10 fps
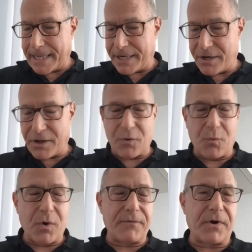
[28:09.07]
Another
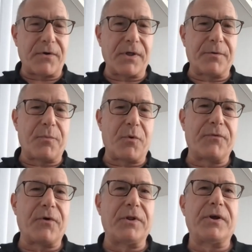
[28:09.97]
one of our other
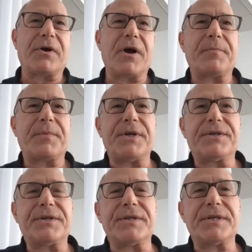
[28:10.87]
portfolio
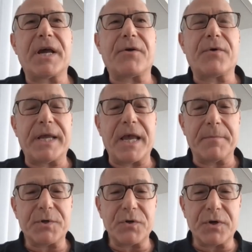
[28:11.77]
companies is Integrity
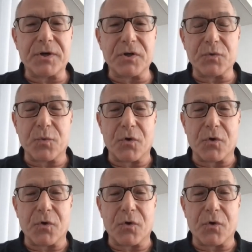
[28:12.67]
Hempceuticals.